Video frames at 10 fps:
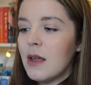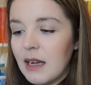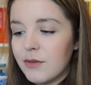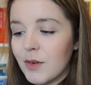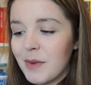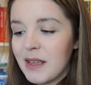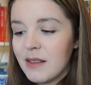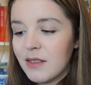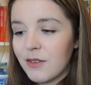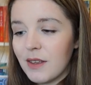And for
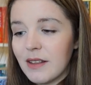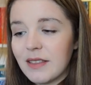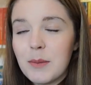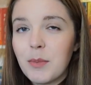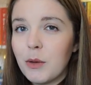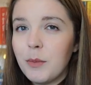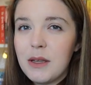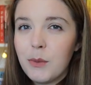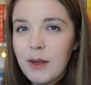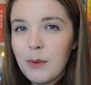me, the thing that they blew
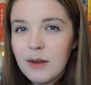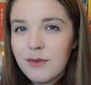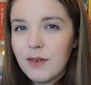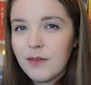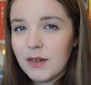me away with